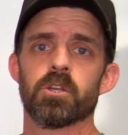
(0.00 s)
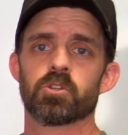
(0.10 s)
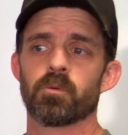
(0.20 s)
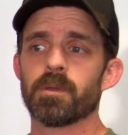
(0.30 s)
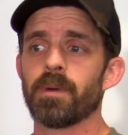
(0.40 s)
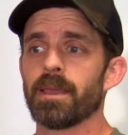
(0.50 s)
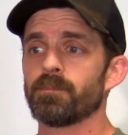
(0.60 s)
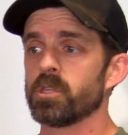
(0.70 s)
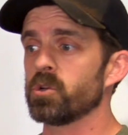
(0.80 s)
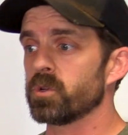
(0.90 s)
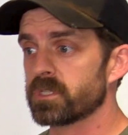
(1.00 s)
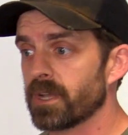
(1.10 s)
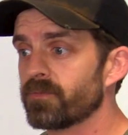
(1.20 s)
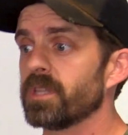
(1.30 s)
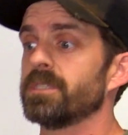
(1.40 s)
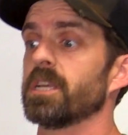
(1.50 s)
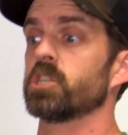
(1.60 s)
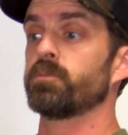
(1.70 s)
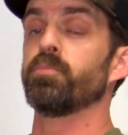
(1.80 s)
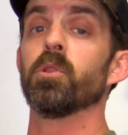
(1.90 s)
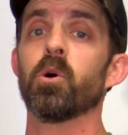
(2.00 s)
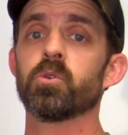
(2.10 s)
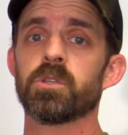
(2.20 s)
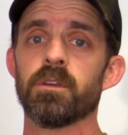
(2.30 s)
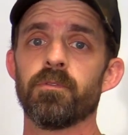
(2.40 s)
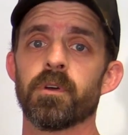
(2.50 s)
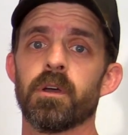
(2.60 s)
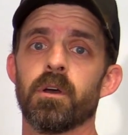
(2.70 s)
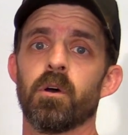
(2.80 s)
So we might be doing stuff that's explosive,